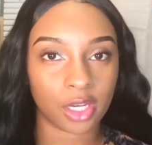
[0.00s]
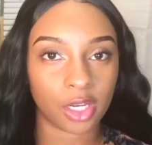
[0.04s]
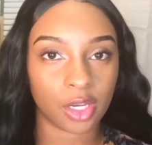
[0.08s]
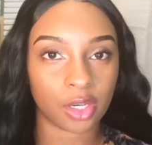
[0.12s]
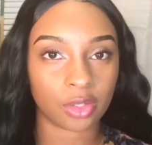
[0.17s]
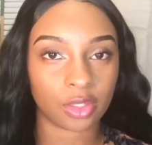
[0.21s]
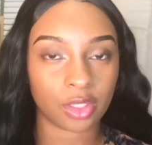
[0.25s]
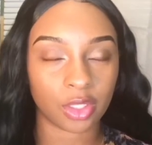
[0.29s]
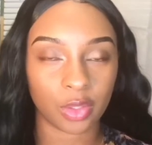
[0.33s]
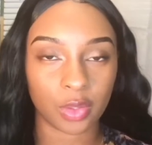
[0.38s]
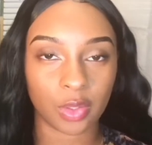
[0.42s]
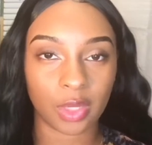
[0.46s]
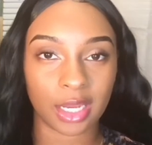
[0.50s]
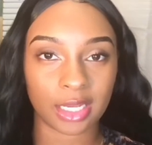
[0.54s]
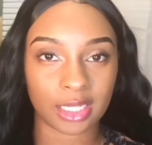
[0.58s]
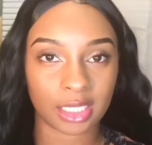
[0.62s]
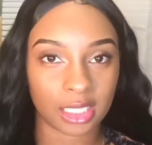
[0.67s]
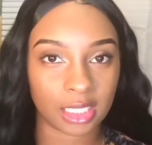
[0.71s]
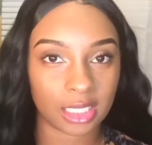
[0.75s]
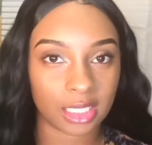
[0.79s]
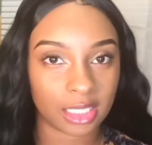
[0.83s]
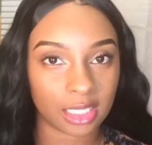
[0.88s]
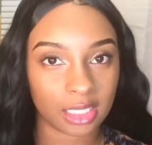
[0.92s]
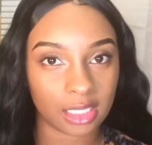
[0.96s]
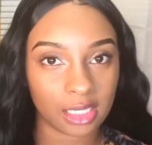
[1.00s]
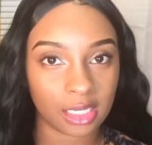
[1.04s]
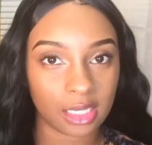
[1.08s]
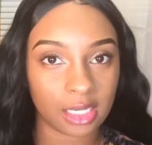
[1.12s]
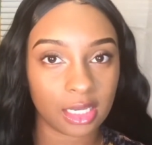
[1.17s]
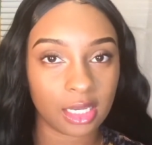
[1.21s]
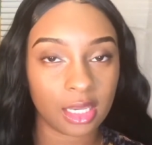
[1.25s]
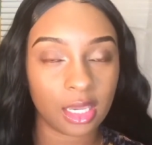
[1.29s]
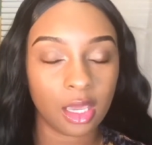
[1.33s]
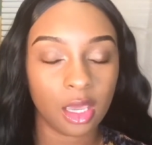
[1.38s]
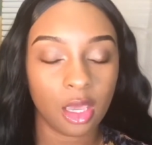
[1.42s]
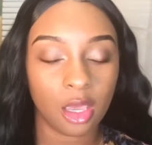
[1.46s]
so you guys can see,
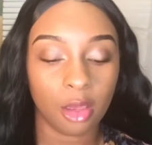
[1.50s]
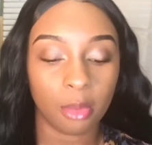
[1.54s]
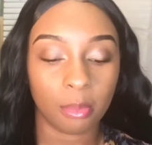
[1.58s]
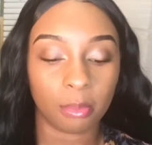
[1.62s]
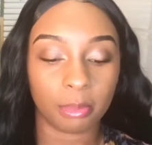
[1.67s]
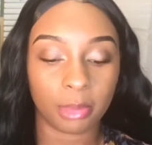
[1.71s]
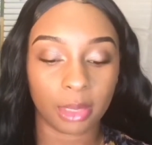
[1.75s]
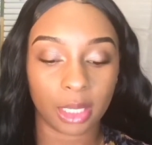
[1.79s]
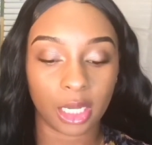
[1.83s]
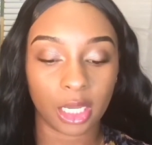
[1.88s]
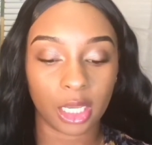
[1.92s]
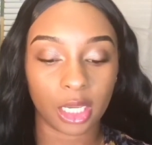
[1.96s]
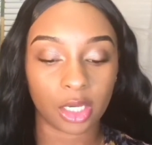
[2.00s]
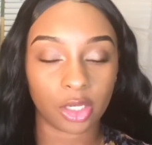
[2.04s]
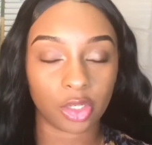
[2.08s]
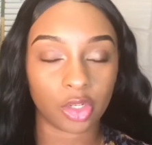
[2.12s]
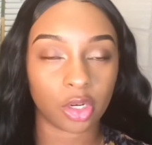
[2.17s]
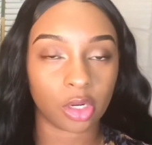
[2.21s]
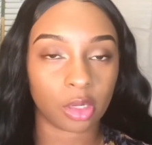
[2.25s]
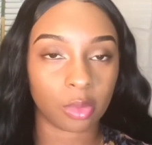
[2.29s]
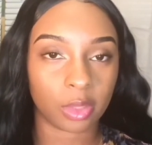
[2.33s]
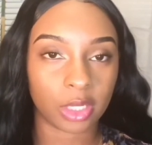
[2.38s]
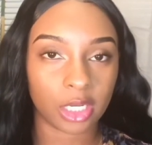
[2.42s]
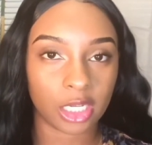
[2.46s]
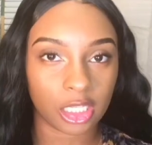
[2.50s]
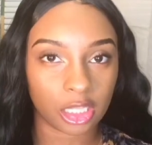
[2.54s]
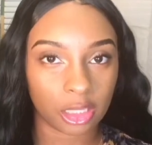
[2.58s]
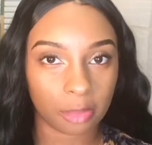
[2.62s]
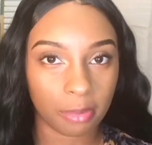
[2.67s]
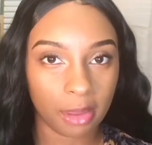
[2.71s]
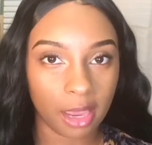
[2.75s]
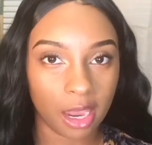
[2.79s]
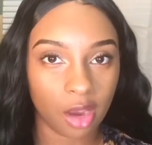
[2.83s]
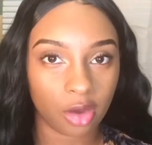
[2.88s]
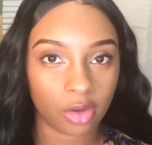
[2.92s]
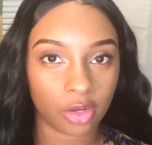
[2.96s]
but you're gonna wanna get the
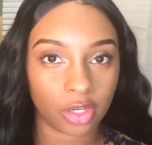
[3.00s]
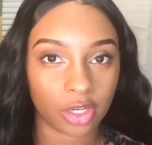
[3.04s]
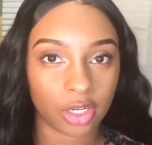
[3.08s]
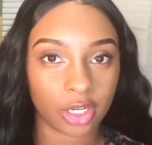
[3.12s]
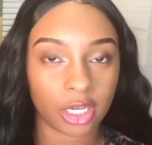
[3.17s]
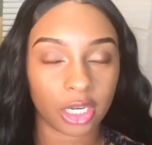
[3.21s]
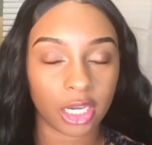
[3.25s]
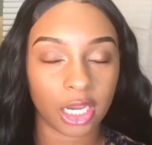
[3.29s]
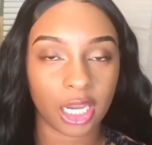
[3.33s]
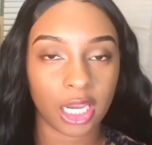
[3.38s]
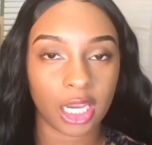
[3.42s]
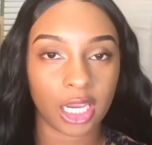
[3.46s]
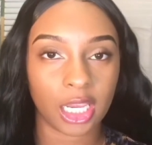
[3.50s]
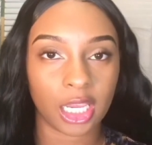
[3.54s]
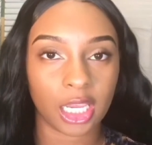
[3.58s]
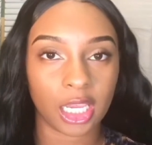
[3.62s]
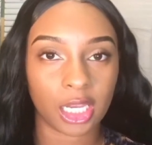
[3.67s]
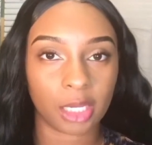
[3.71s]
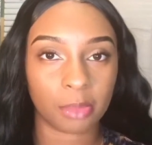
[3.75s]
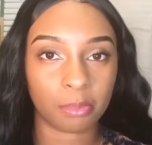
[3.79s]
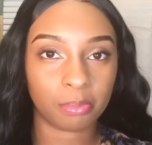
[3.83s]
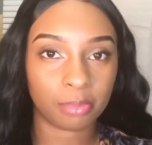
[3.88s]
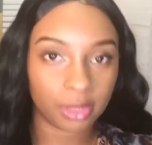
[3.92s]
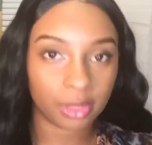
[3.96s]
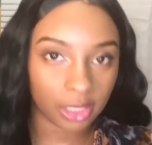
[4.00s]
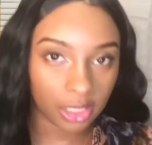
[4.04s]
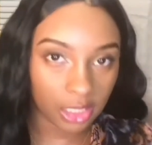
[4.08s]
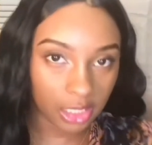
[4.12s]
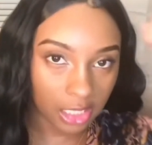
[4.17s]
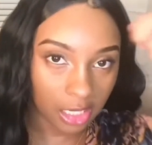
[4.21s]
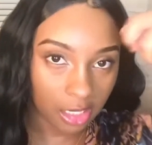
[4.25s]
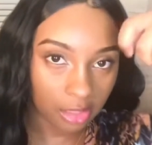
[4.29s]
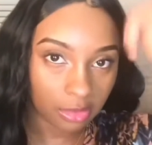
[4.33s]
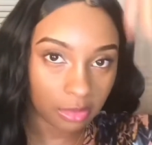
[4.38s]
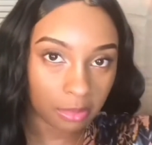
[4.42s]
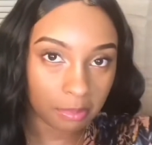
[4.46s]
powder and put it
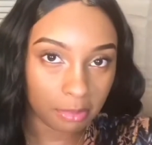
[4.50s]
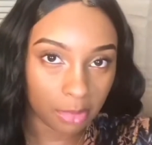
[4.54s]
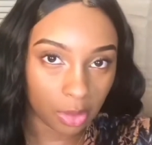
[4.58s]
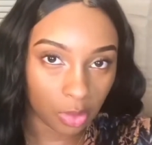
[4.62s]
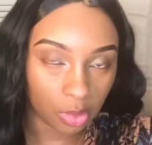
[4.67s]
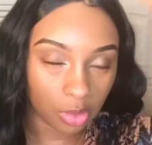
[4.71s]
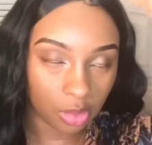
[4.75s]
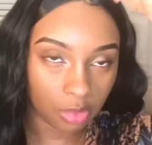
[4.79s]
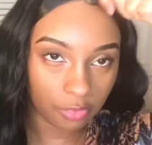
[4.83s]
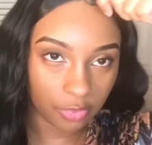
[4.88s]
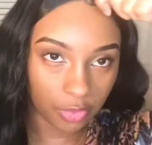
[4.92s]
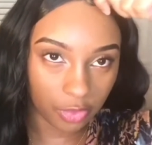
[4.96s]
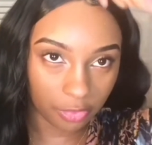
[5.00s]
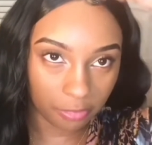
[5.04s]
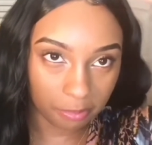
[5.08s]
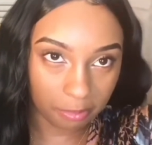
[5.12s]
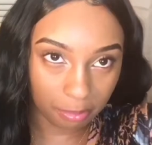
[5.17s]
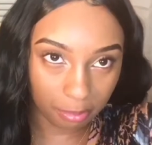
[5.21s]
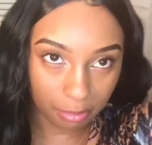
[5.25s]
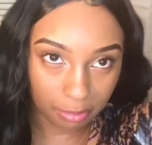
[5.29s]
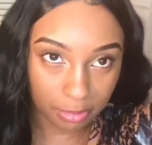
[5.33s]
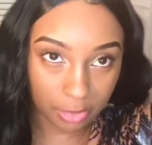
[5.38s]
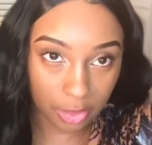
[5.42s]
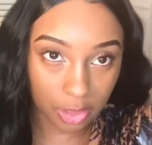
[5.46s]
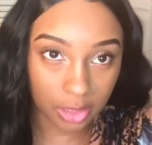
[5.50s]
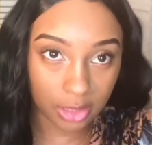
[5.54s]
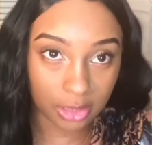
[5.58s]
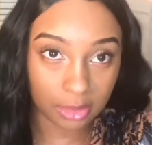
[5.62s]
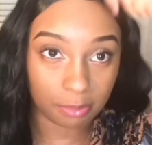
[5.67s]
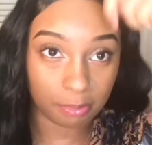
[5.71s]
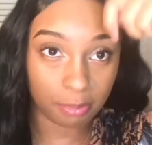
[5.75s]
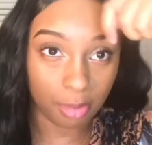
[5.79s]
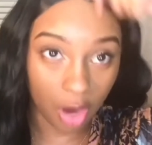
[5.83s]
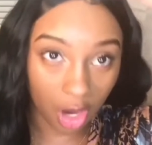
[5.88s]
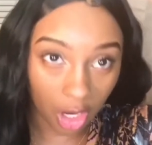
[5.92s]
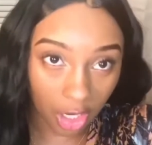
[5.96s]
down the middle of your
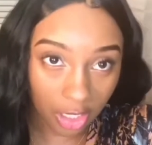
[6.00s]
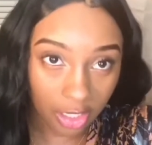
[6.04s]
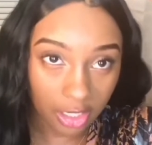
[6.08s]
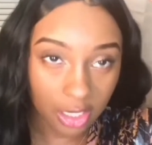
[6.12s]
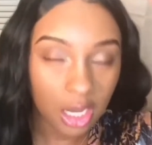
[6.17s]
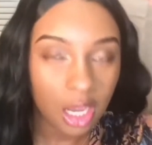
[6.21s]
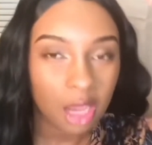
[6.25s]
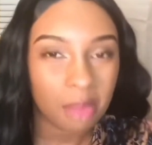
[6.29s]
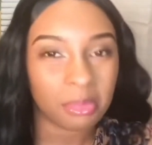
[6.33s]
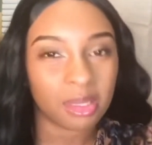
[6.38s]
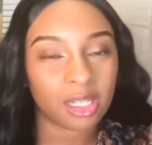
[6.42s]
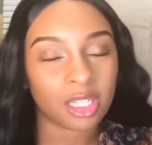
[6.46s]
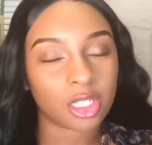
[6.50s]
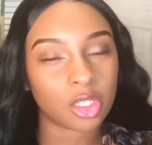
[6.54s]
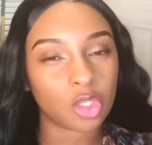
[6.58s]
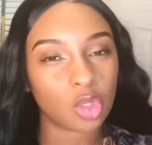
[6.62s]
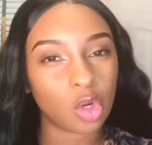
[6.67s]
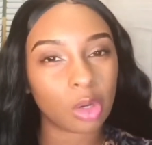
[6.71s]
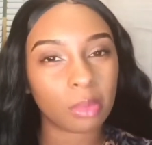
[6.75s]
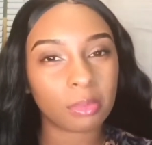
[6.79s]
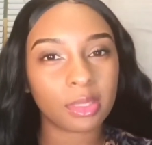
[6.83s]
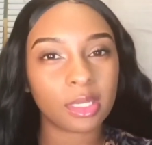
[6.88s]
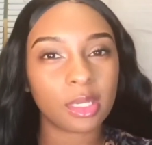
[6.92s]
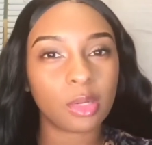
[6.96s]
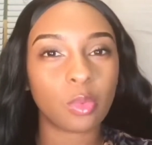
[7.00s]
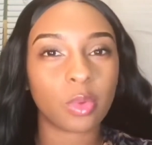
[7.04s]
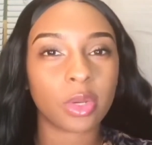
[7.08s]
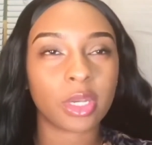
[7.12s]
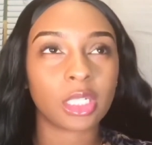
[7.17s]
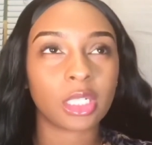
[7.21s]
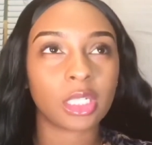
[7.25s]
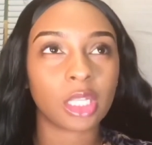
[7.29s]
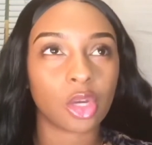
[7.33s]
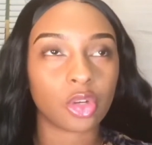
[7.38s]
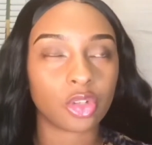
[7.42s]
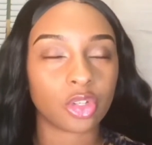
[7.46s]
part, because normally when
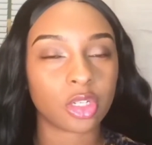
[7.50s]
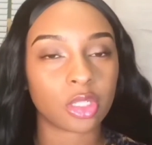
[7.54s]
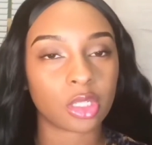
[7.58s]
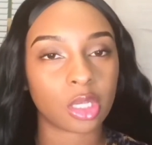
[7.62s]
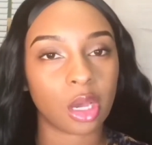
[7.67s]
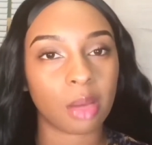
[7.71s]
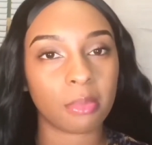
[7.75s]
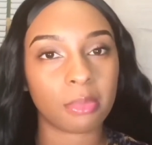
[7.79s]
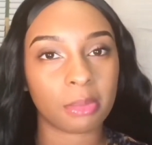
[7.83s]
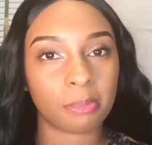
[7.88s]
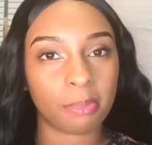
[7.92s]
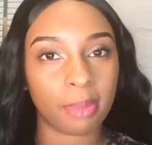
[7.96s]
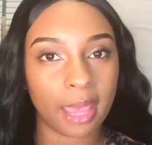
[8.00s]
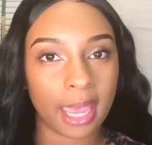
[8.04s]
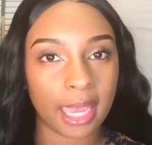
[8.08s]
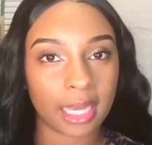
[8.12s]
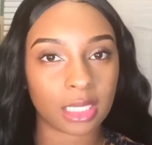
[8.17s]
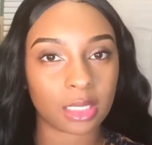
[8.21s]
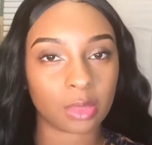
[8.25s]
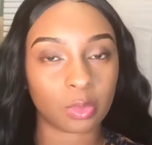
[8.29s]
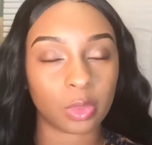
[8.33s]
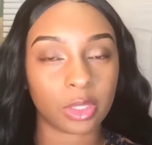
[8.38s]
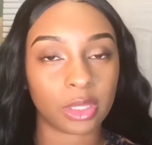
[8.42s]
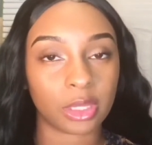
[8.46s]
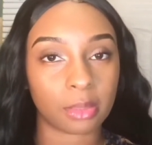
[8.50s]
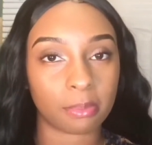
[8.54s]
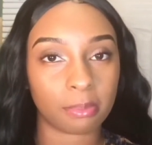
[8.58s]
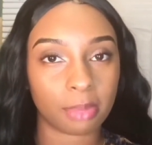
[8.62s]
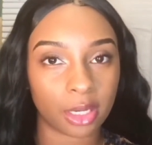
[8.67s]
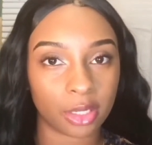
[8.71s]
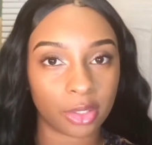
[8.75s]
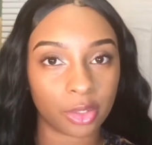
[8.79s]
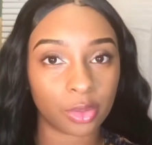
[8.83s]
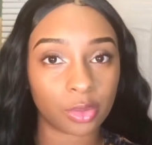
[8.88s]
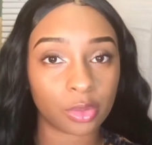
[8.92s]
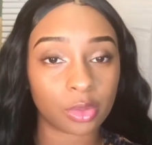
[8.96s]
closures come in packs with the
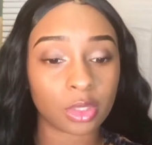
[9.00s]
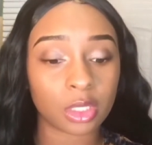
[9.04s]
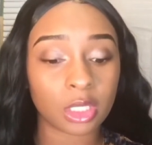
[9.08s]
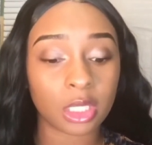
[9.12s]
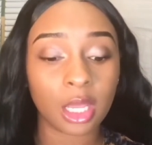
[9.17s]
bundles,